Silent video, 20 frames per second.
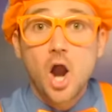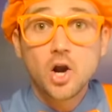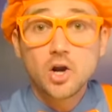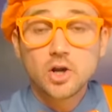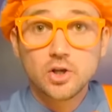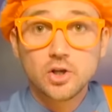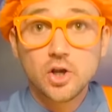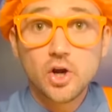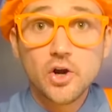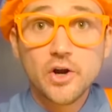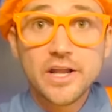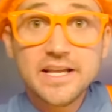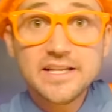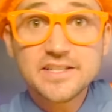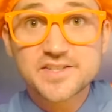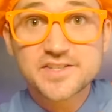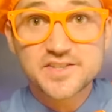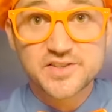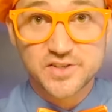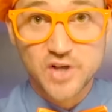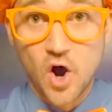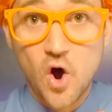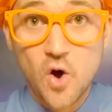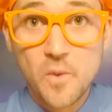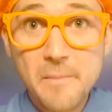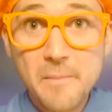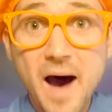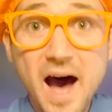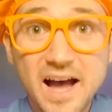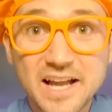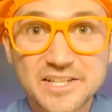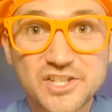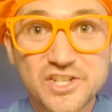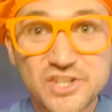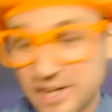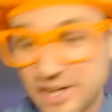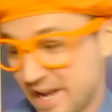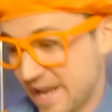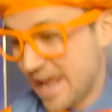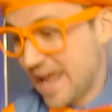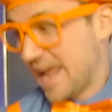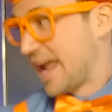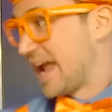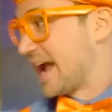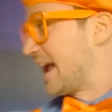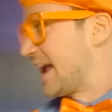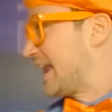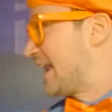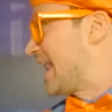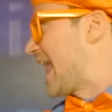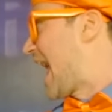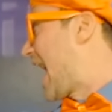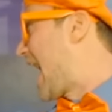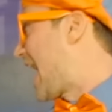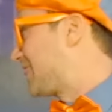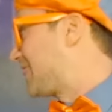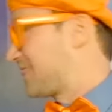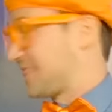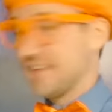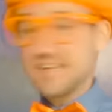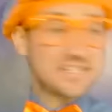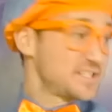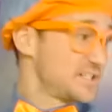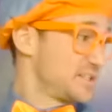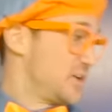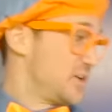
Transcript: are learning so much. And at this